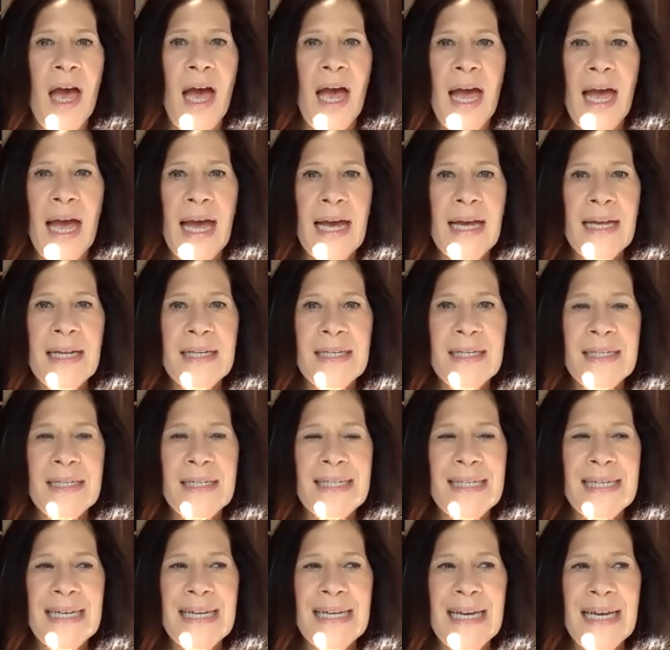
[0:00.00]

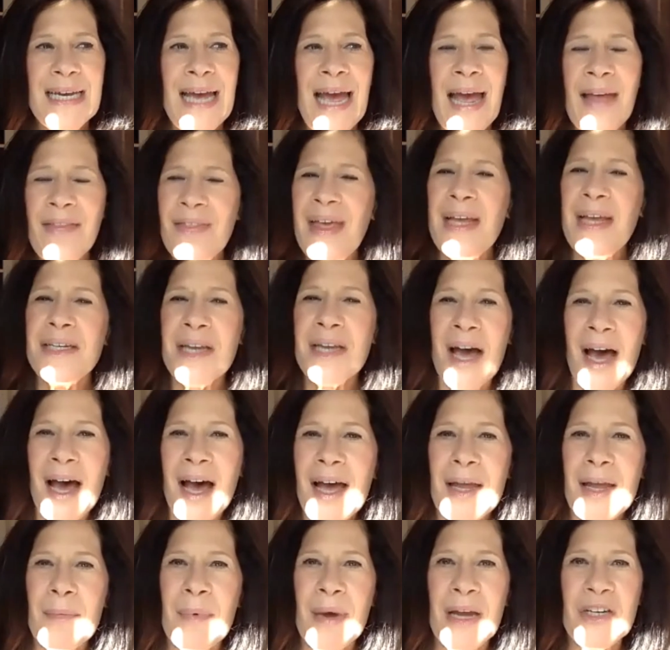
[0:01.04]
And at that
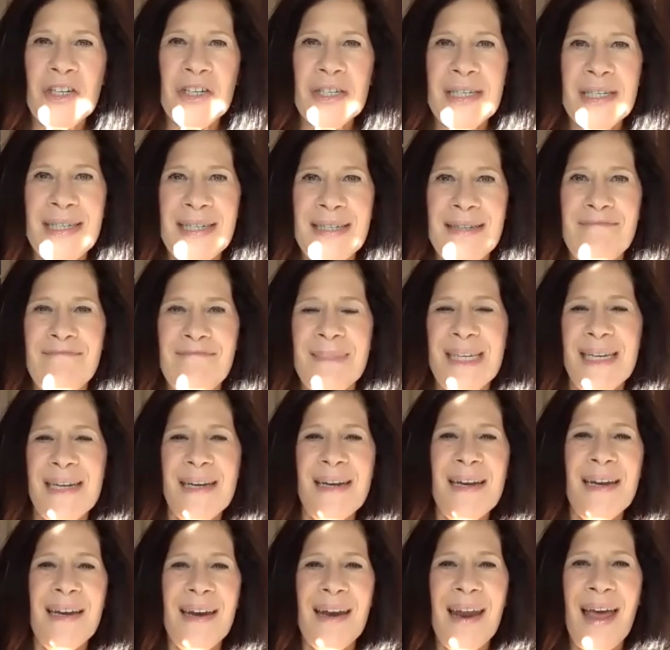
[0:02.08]
time, I just
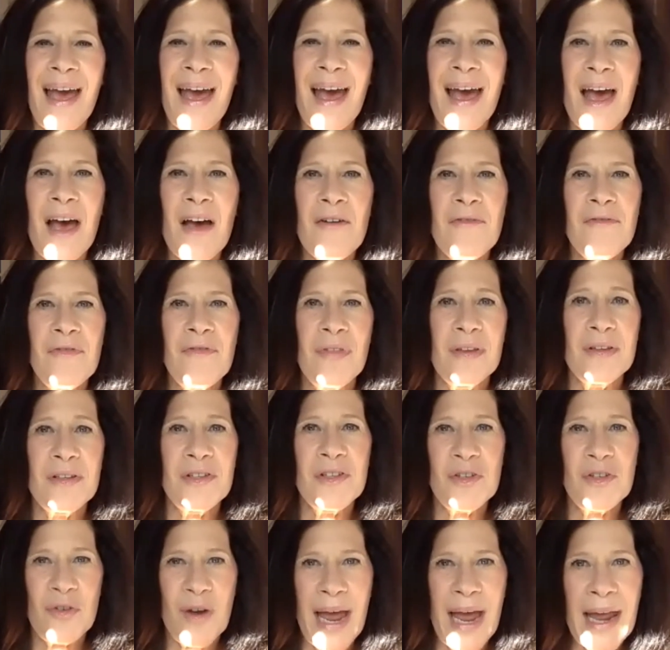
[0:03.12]
didn't have the
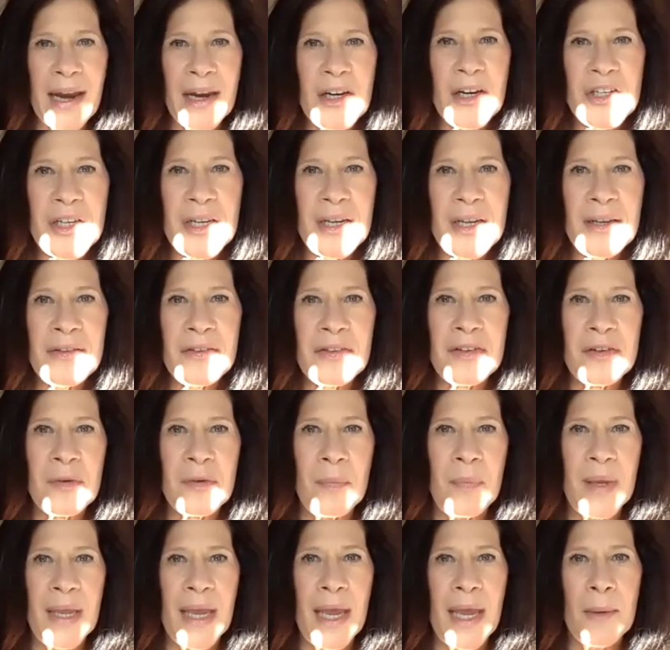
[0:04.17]
strategies to
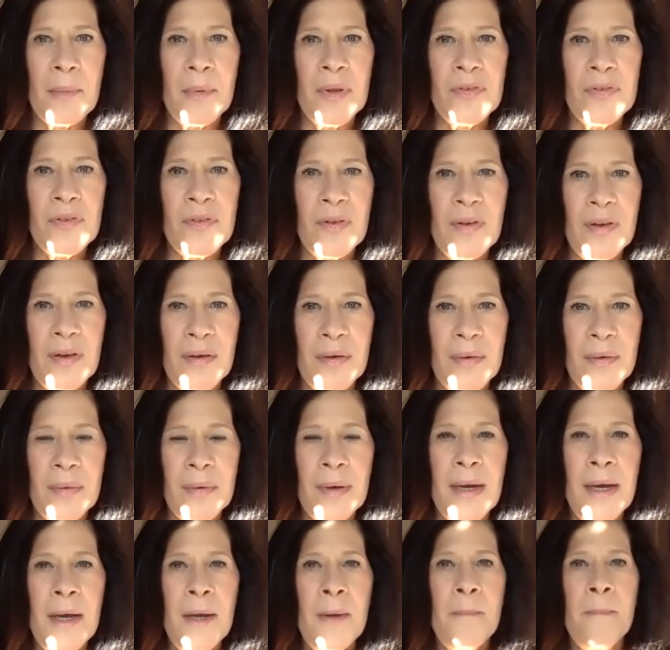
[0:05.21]
be able to